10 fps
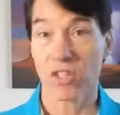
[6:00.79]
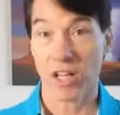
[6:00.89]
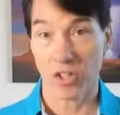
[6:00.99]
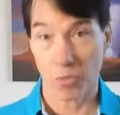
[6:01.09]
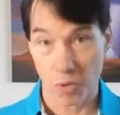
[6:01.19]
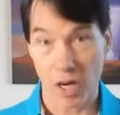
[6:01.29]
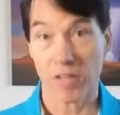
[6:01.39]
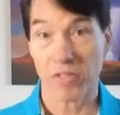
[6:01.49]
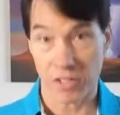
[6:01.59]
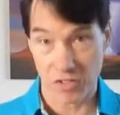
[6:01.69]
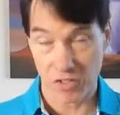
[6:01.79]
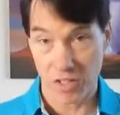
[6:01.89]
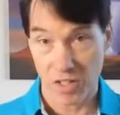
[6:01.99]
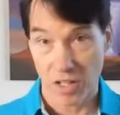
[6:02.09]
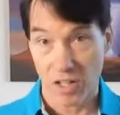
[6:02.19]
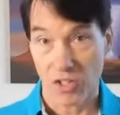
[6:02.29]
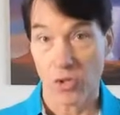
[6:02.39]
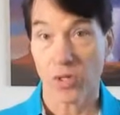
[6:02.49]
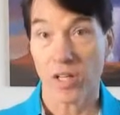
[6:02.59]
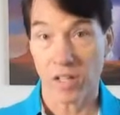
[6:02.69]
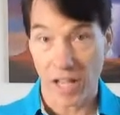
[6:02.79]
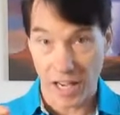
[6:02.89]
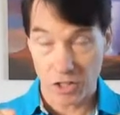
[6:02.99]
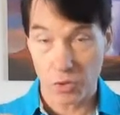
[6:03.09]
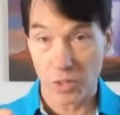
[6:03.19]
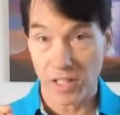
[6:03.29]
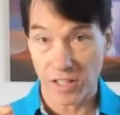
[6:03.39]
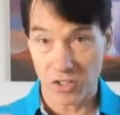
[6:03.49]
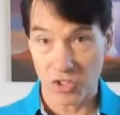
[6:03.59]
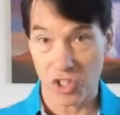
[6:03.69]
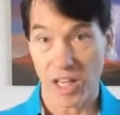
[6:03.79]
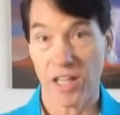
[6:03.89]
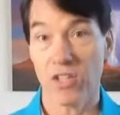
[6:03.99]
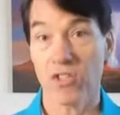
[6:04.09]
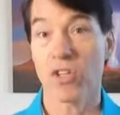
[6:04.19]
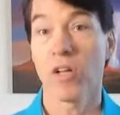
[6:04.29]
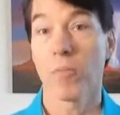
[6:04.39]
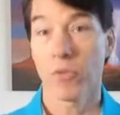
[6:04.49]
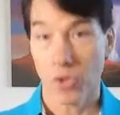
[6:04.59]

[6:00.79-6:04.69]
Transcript: on your profits. You can actually exchange